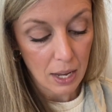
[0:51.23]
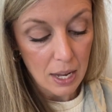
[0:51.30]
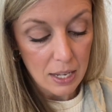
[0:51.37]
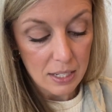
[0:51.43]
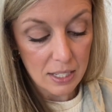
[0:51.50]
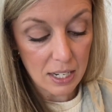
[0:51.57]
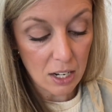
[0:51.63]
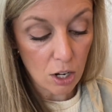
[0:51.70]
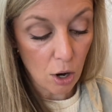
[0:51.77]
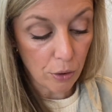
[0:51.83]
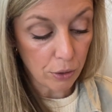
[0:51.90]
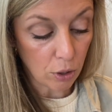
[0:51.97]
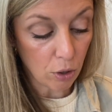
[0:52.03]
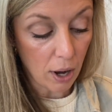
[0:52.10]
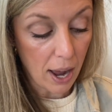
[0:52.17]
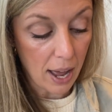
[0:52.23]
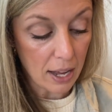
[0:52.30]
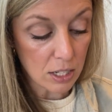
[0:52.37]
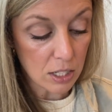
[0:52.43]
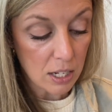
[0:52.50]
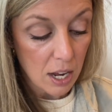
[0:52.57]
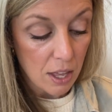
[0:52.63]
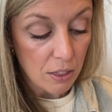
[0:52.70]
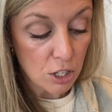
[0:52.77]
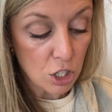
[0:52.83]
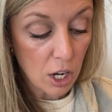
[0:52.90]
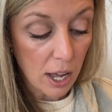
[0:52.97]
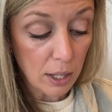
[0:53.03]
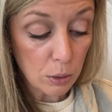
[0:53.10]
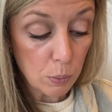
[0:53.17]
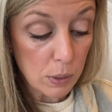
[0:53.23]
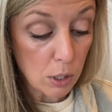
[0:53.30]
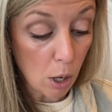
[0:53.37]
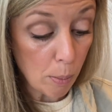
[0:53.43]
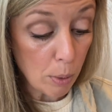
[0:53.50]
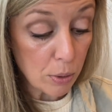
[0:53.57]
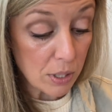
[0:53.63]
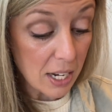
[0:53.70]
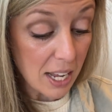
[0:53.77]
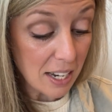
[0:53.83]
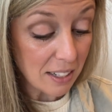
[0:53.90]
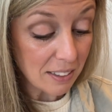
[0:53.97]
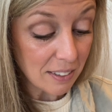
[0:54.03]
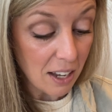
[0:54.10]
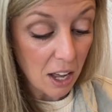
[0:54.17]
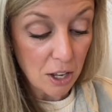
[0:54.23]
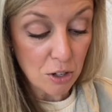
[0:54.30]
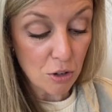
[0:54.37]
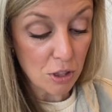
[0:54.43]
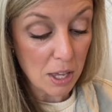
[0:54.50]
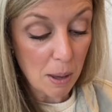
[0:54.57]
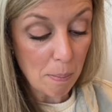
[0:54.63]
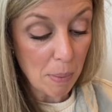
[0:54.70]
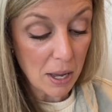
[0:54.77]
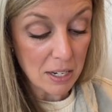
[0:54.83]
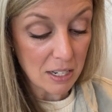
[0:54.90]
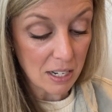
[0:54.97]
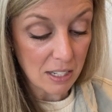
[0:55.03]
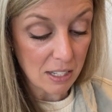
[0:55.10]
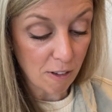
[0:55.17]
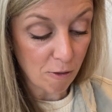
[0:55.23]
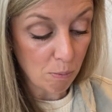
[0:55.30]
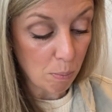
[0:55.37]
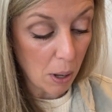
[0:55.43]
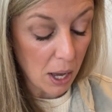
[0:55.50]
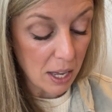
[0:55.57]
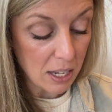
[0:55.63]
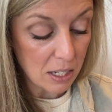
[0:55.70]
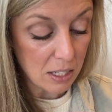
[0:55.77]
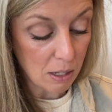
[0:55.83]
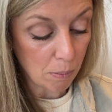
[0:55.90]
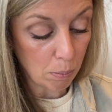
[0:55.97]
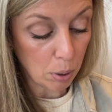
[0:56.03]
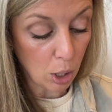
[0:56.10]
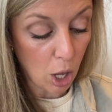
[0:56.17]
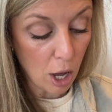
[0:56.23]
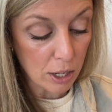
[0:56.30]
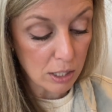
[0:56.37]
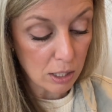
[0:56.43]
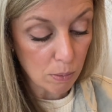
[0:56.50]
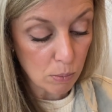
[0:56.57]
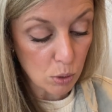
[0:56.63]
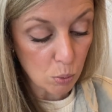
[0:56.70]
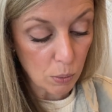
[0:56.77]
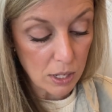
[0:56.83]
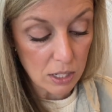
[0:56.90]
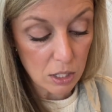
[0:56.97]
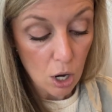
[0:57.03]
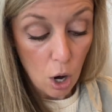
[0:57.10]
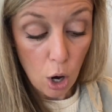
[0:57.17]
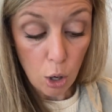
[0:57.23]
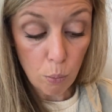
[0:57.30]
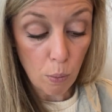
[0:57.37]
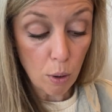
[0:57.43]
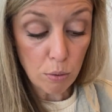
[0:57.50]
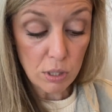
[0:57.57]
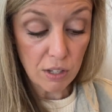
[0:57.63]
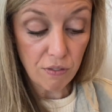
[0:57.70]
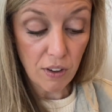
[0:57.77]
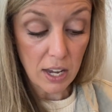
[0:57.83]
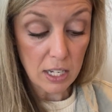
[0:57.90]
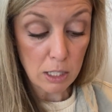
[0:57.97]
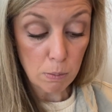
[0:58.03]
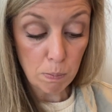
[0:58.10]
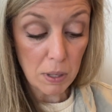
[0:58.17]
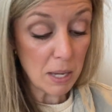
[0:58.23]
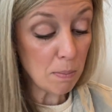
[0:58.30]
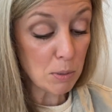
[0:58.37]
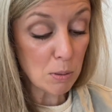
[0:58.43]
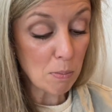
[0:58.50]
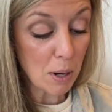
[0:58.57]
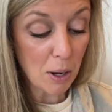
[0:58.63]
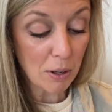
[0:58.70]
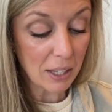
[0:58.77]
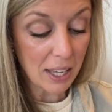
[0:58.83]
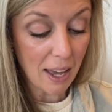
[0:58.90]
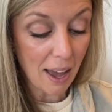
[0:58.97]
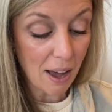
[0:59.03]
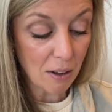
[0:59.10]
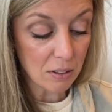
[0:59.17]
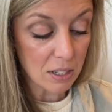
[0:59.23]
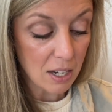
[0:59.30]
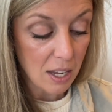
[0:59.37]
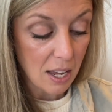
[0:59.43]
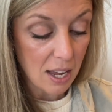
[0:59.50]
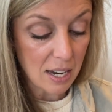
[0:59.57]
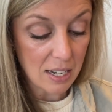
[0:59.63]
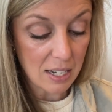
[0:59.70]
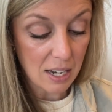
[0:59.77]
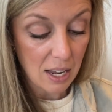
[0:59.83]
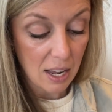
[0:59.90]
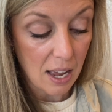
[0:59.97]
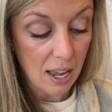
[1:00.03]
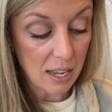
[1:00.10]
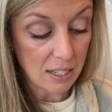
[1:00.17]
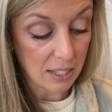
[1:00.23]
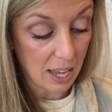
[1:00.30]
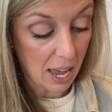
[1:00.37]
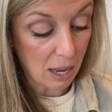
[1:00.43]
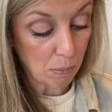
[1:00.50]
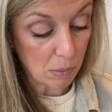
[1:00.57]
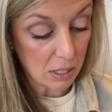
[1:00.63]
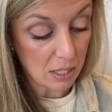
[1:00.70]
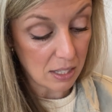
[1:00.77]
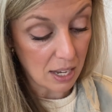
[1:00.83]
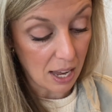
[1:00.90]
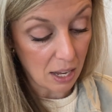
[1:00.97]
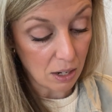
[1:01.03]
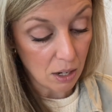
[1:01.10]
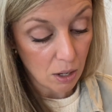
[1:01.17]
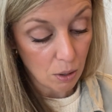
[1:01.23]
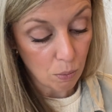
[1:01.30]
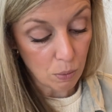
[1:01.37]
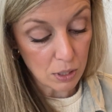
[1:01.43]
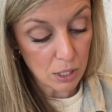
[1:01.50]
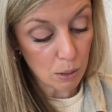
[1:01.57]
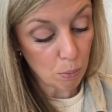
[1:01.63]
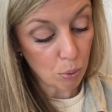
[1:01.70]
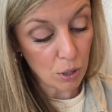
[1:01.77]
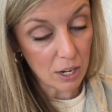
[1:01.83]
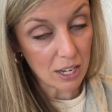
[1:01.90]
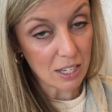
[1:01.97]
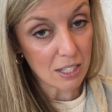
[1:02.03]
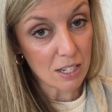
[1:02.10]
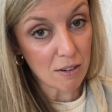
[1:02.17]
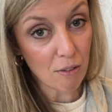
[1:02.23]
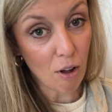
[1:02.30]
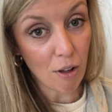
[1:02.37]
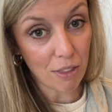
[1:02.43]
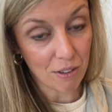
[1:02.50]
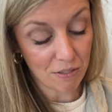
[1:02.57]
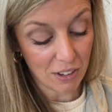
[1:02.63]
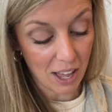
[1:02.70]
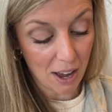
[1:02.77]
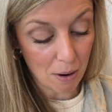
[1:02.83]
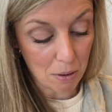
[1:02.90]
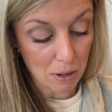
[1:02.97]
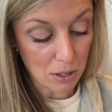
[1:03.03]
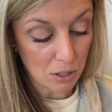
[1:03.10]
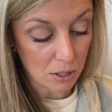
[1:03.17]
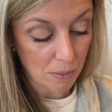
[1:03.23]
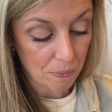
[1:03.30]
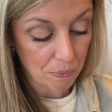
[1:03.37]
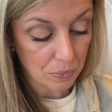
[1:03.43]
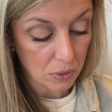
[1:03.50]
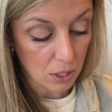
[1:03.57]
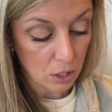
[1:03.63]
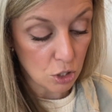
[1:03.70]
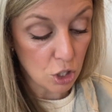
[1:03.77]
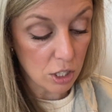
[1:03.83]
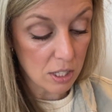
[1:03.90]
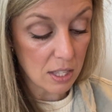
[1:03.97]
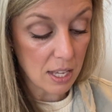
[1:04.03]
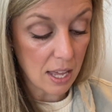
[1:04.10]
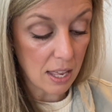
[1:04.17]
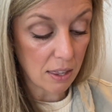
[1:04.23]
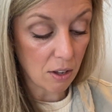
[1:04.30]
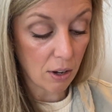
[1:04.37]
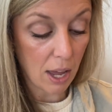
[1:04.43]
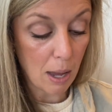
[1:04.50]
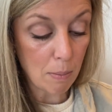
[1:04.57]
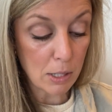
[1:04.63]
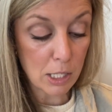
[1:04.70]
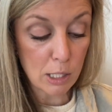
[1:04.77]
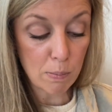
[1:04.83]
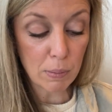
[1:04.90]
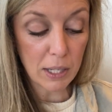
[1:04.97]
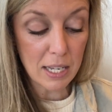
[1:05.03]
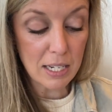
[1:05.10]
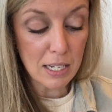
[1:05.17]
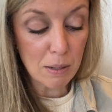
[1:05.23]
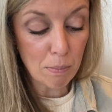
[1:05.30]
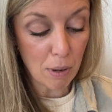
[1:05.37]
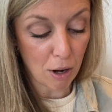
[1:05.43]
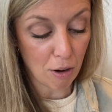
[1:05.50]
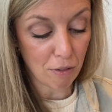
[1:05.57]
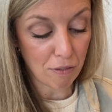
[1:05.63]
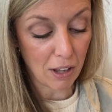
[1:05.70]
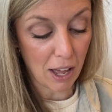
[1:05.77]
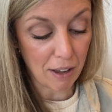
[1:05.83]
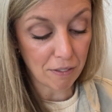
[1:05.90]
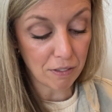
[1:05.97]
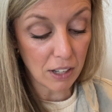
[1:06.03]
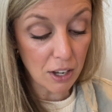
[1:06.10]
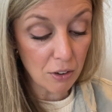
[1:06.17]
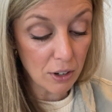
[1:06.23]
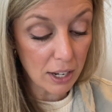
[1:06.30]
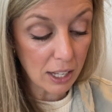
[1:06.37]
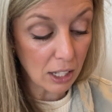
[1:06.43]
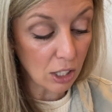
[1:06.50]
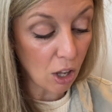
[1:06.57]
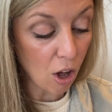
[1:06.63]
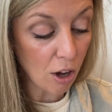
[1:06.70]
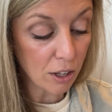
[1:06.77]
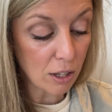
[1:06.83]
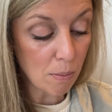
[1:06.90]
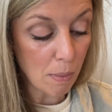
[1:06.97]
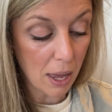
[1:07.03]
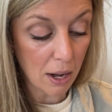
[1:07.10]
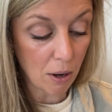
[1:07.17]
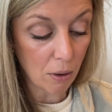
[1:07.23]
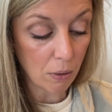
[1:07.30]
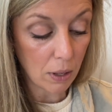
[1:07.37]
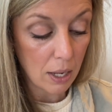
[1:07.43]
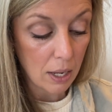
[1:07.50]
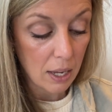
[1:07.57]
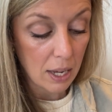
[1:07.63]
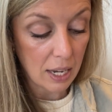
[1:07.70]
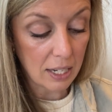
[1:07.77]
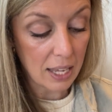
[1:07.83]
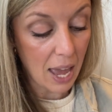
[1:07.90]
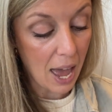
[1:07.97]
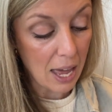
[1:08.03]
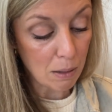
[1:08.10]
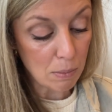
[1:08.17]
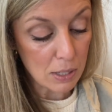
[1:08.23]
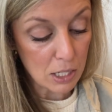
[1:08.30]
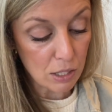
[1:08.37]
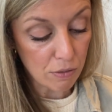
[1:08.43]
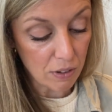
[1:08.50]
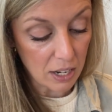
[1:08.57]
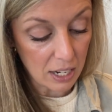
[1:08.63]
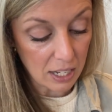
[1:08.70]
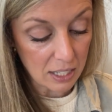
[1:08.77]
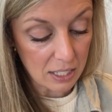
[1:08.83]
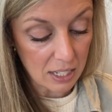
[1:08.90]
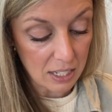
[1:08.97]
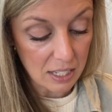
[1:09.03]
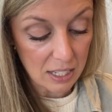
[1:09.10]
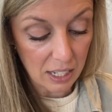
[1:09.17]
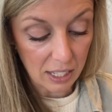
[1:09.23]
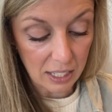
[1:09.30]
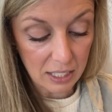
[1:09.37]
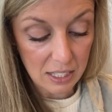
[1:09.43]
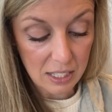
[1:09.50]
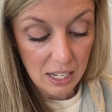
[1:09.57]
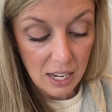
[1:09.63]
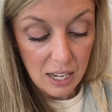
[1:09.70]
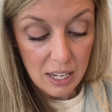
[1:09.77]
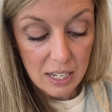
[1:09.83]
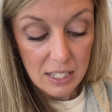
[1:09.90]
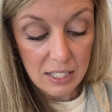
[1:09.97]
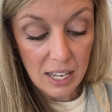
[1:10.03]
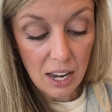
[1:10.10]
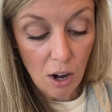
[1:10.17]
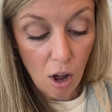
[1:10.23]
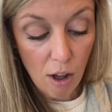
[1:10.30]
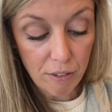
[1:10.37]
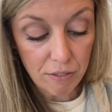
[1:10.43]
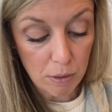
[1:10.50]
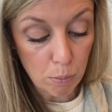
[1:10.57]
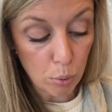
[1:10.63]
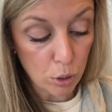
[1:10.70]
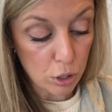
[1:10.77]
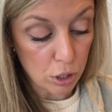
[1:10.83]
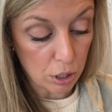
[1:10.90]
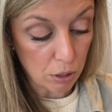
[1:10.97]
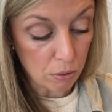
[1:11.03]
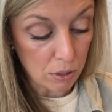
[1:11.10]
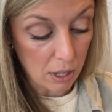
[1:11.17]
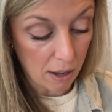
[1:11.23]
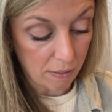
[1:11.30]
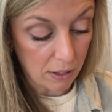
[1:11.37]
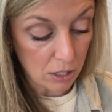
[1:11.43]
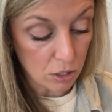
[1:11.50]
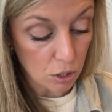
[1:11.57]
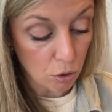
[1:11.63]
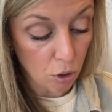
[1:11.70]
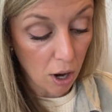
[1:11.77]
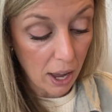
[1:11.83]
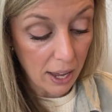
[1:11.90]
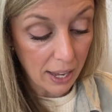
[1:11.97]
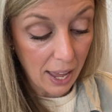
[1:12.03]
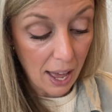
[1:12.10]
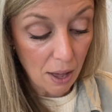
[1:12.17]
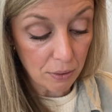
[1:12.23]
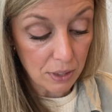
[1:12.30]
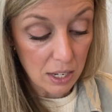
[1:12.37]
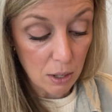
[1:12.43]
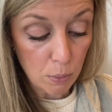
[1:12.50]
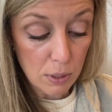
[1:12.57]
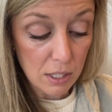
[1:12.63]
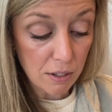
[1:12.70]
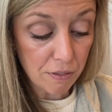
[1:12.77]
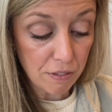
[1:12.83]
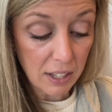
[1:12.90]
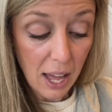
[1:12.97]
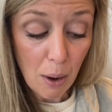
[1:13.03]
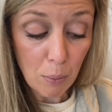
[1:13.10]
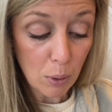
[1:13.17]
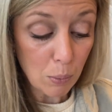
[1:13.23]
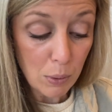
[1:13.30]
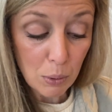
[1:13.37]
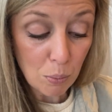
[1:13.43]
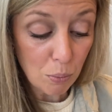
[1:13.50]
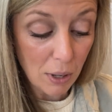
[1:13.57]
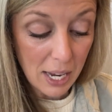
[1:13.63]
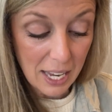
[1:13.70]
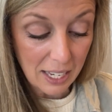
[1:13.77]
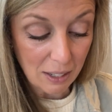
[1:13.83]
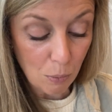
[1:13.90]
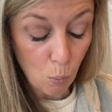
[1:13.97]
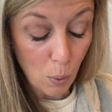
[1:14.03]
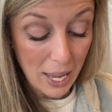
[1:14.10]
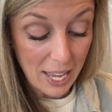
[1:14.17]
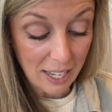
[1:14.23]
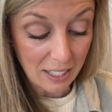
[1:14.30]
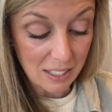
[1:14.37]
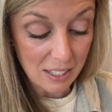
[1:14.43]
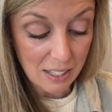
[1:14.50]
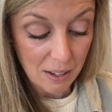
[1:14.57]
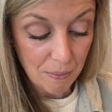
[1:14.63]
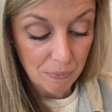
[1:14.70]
Seated on the grass, the child was almost hidden under the abundance of buds and blossoms, whence her rosy face peeped merrily out, and, as Cadmus said, was the prettiest of all the flowers. Just then there came a splendid butterfly fluttering along the meadow, and Cadmus, Phoenix, and Cilix set off in pursuit of it, crying out that it was a flower with wings.